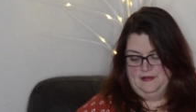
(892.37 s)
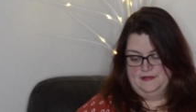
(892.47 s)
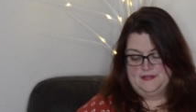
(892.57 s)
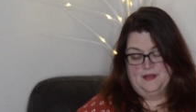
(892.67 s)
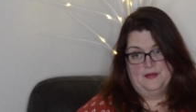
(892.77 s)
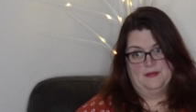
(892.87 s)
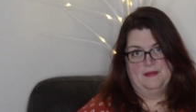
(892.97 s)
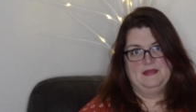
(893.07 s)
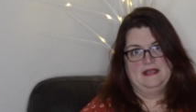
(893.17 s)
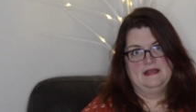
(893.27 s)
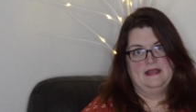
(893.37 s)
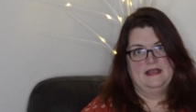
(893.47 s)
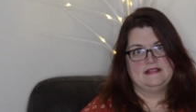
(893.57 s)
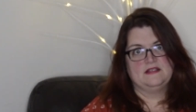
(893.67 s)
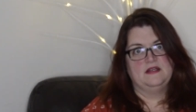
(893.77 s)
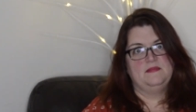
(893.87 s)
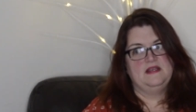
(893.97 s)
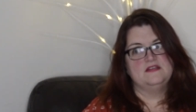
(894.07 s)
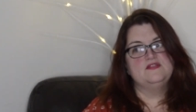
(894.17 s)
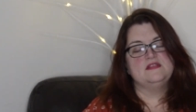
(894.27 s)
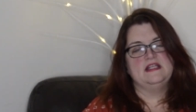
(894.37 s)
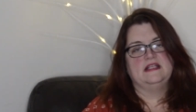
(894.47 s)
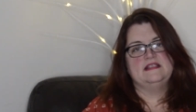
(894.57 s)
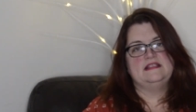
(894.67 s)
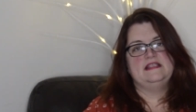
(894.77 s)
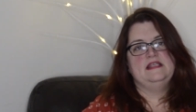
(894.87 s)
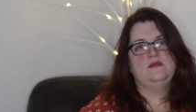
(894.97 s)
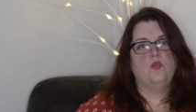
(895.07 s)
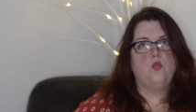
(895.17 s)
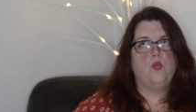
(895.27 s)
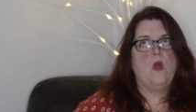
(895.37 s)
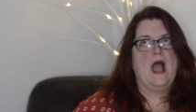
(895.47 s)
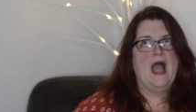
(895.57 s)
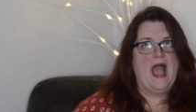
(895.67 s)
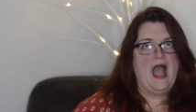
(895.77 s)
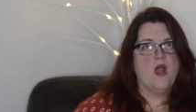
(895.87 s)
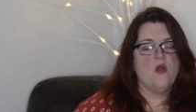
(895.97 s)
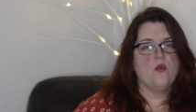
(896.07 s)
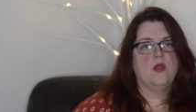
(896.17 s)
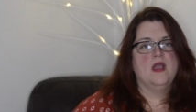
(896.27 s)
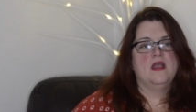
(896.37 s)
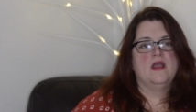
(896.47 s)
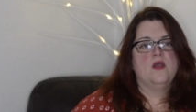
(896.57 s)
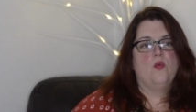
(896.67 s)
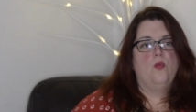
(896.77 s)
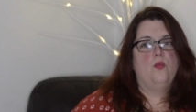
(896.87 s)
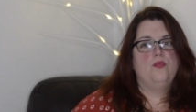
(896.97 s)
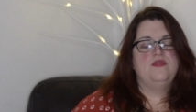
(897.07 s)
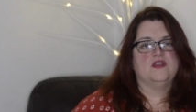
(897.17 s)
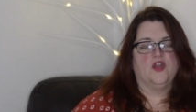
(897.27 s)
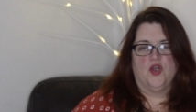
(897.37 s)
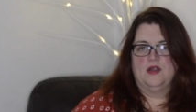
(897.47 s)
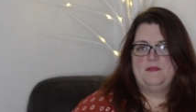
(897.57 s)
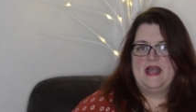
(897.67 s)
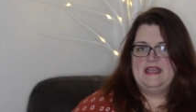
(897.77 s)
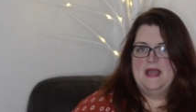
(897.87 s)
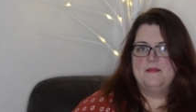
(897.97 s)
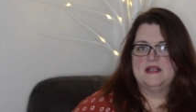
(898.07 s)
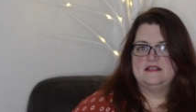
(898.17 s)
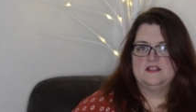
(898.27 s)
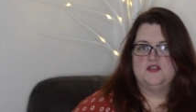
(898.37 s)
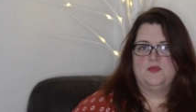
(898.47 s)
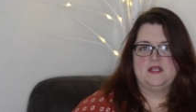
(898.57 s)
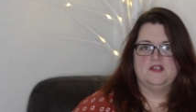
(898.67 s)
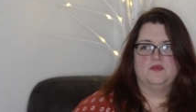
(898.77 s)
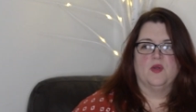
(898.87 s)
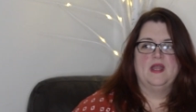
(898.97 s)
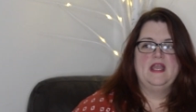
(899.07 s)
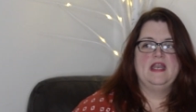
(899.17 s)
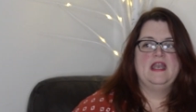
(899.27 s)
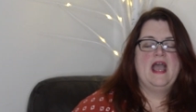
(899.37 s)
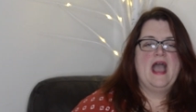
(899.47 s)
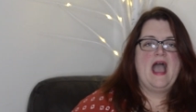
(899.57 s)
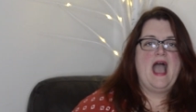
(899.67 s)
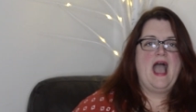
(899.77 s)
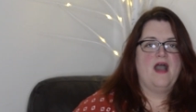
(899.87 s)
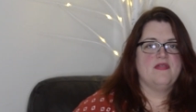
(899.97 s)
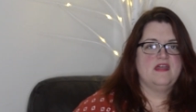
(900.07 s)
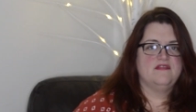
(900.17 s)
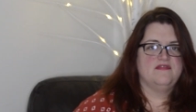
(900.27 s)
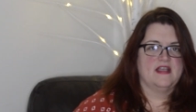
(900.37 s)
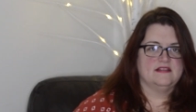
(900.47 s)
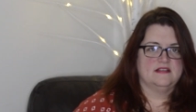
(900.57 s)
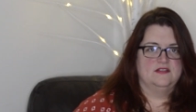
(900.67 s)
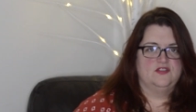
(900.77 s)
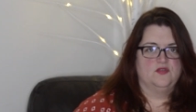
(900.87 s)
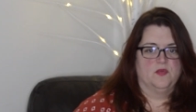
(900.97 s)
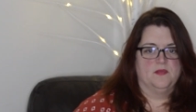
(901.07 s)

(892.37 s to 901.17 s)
So, I mean, it's going to be interesting to see how the current pandemic situation we're in, how that affects consumer